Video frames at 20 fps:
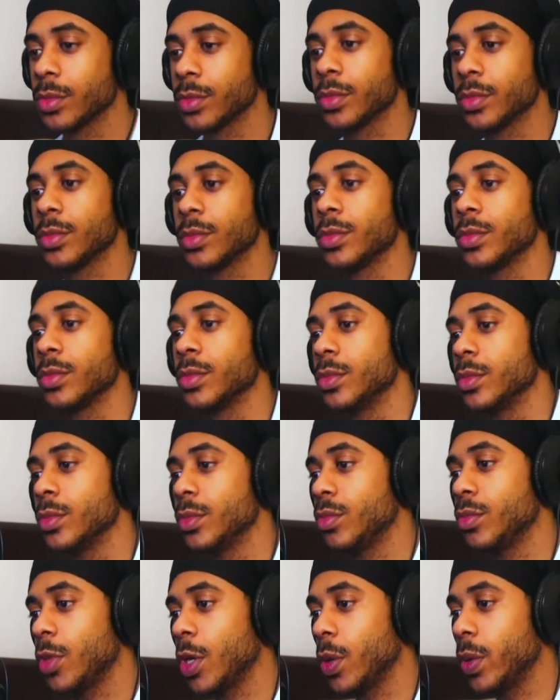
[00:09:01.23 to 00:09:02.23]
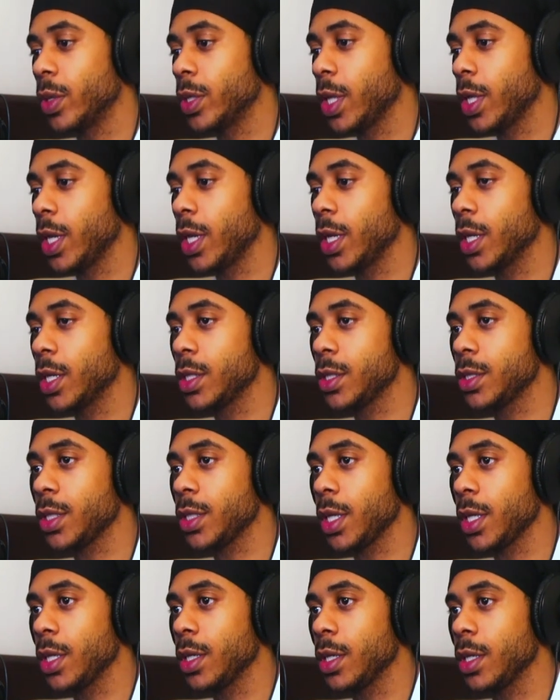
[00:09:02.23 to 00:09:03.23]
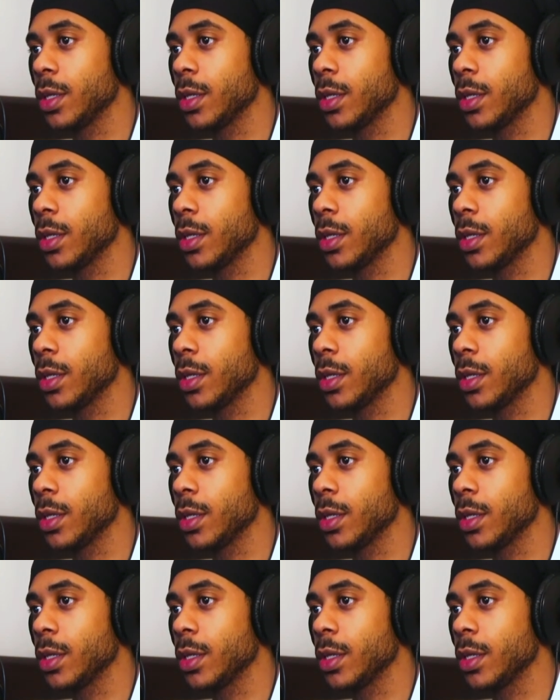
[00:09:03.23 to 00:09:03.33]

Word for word: Yeah, false. Bro, what that nigga say?